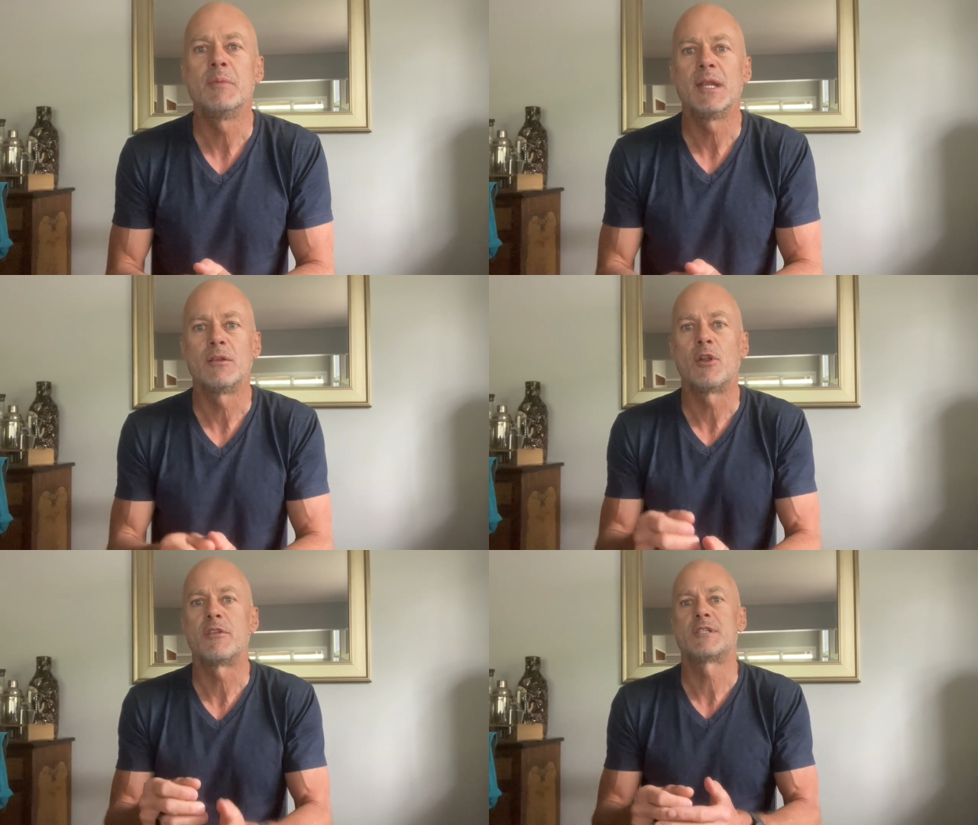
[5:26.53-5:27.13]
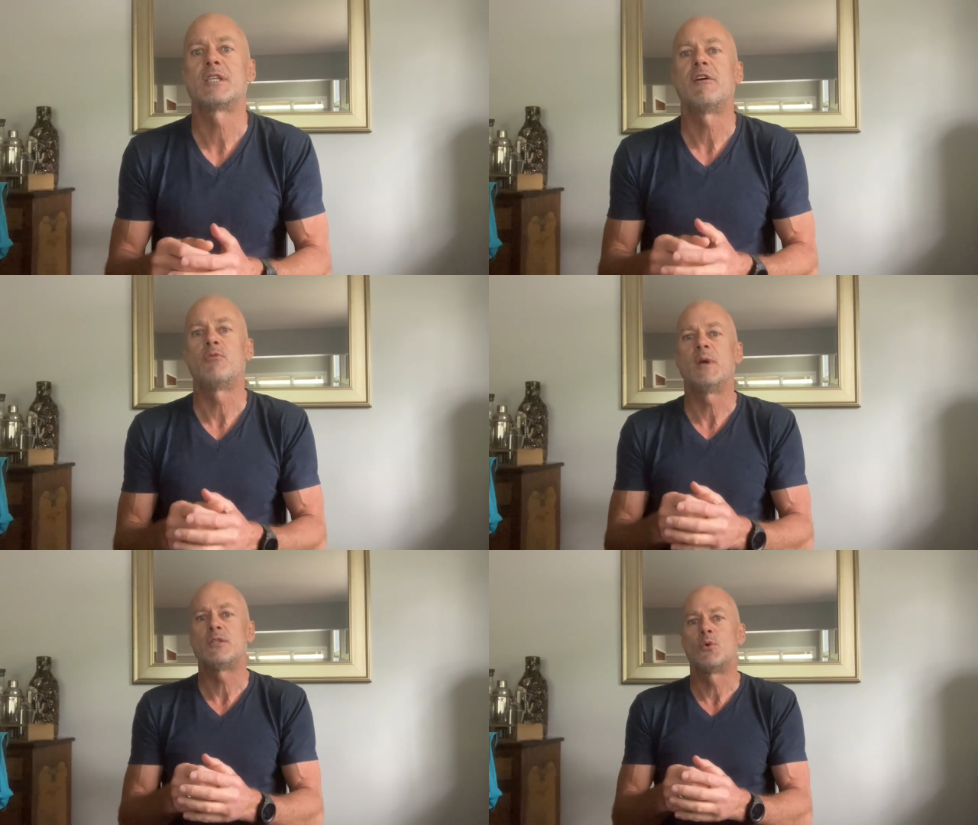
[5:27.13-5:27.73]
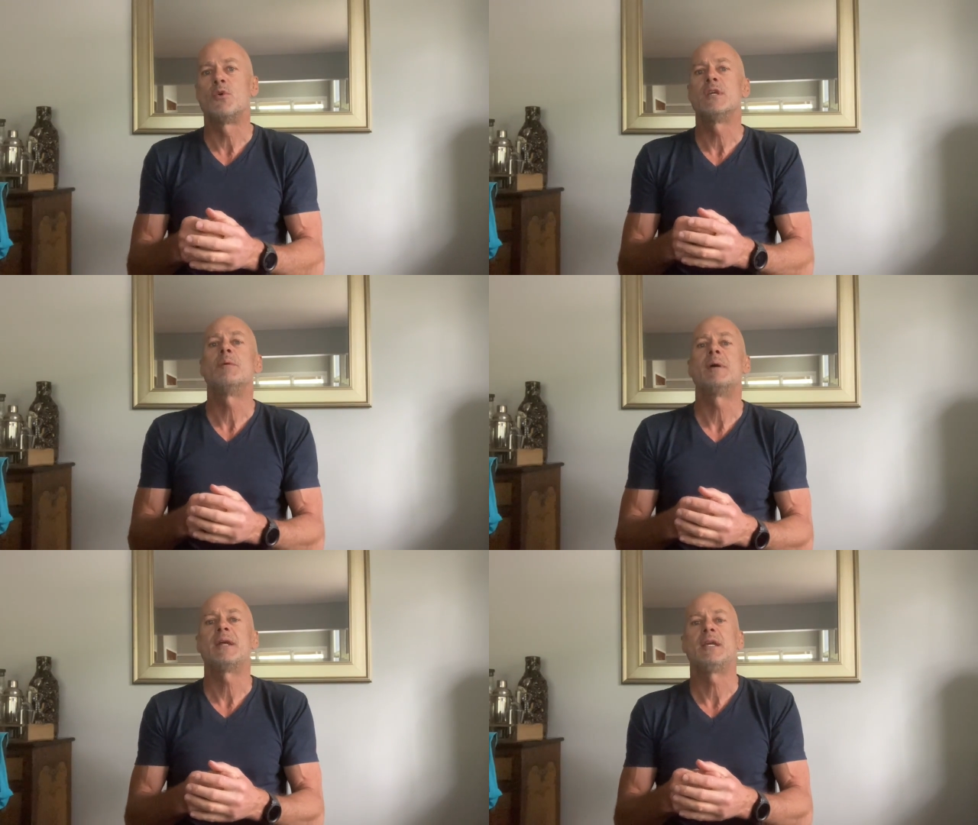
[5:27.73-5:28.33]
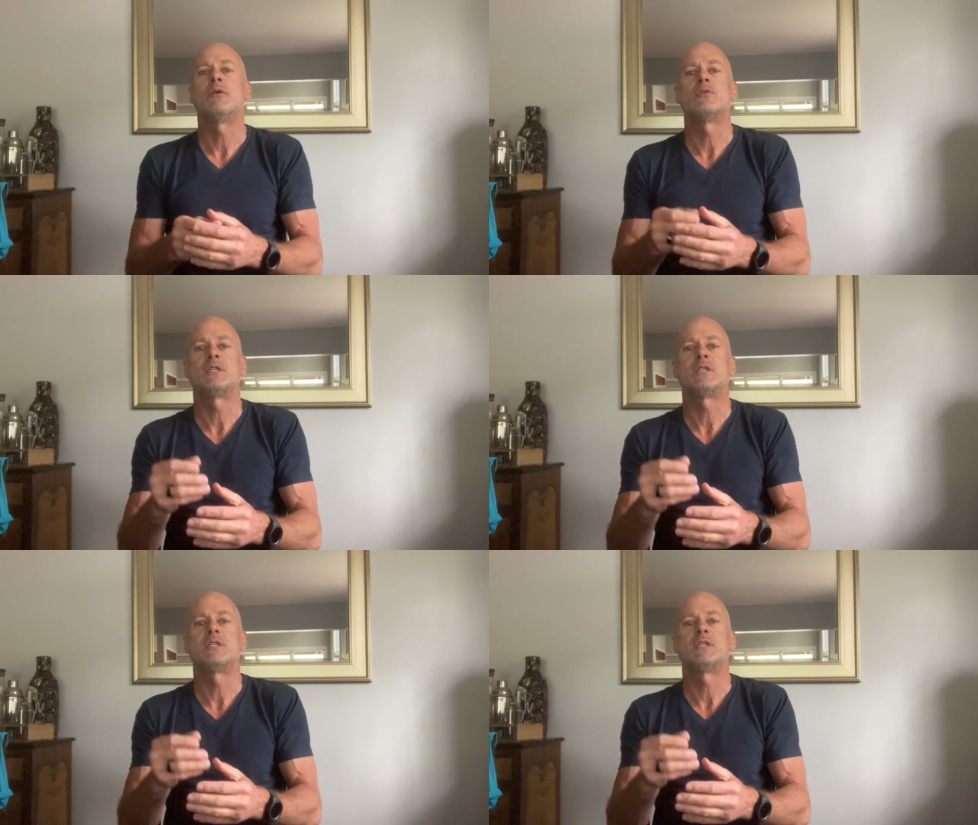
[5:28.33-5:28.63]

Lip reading: I mean, a lot of the stuff we're talking about here